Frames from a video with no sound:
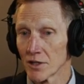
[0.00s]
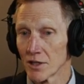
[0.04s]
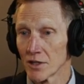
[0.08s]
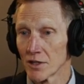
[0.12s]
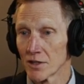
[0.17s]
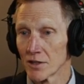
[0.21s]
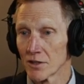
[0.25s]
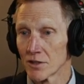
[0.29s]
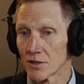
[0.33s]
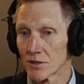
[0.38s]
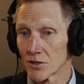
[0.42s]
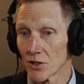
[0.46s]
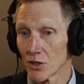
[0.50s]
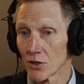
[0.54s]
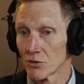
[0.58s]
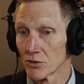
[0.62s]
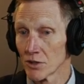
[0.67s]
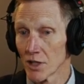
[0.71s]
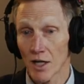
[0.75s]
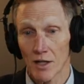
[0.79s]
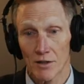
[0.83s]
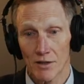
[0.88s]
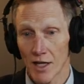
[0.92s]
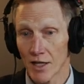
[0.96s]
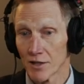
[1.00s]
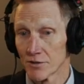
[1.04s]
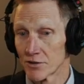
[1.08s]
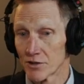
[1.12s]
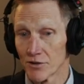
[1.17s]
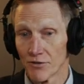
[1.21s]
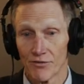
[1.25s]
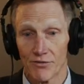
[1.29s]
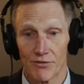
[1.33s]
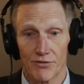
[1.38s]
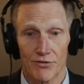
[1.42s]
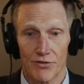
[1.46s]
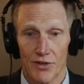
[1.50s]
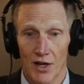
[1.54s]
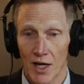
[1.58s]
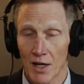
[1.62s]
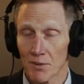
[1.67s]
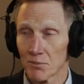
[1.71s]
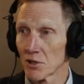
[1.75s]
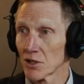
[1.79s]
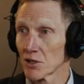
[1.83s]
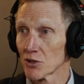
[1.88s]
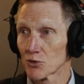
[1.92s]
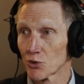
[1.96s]
And so, yeah, had some
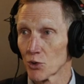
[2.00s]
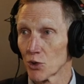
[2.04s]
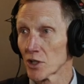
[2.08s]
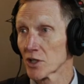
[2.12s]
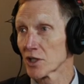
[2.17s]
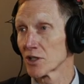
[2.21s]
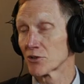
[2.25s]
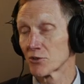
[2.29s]
fabulous work.